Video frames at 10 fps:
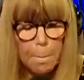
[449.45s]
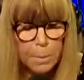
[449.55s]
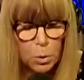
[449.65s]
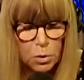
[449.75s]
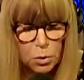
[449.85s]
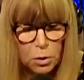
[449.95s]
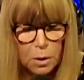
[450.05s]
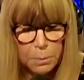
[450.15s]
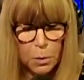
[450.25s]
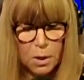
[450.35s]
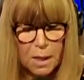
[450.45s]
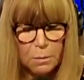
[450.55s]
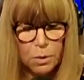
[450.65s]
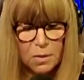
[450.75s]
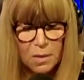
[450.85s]
booster community
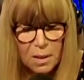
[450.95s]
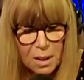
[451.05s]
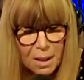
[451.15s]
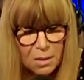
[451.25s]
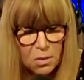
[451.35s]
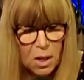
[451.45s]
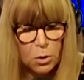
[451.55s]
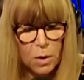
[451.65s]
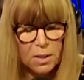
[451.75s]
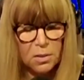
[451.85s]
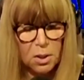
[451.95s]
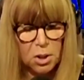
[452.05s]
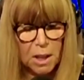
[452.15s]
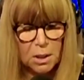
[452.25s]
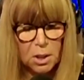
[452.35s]
resilience, address the
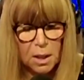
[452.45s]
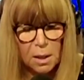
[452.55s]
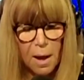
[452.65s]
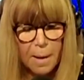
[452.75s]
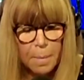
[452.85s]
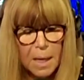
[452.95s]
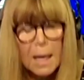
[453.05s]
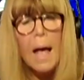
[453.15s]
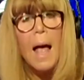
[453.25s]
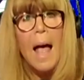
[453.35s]
changing climate,